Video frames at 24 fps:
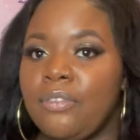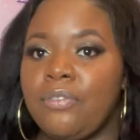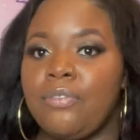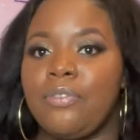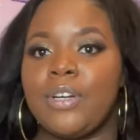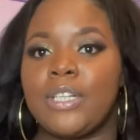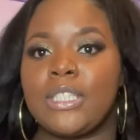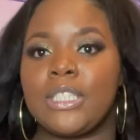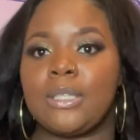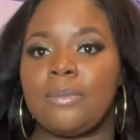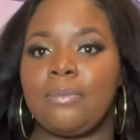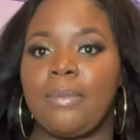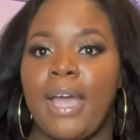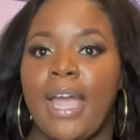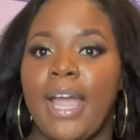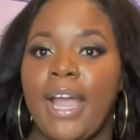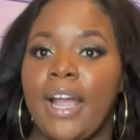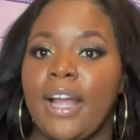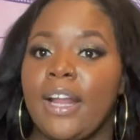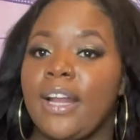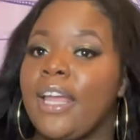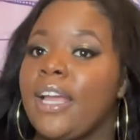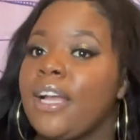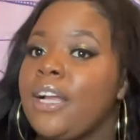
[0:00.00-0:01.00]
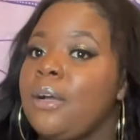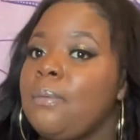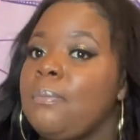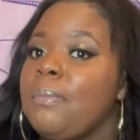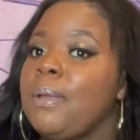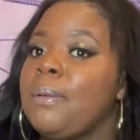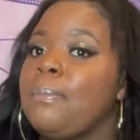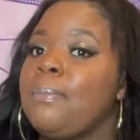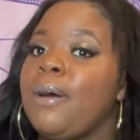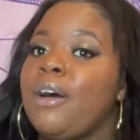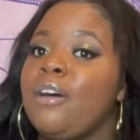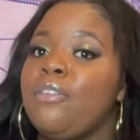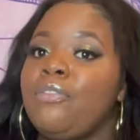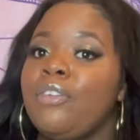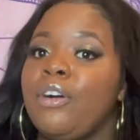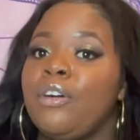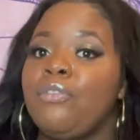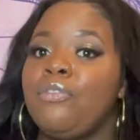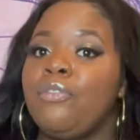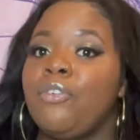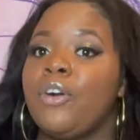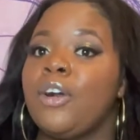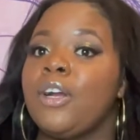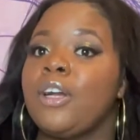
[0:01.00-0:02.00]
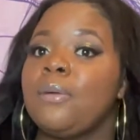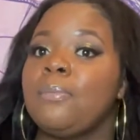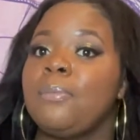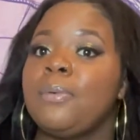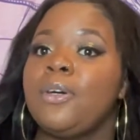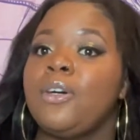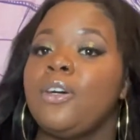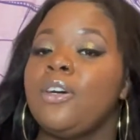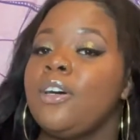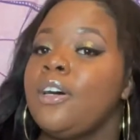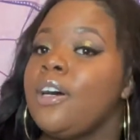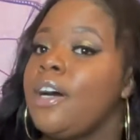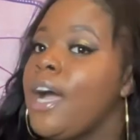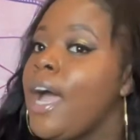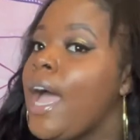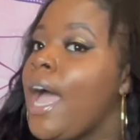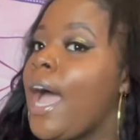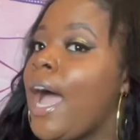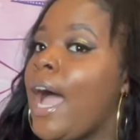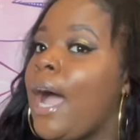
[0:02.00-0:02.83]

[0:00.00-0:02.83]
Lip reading: for some hair that could be both affordable.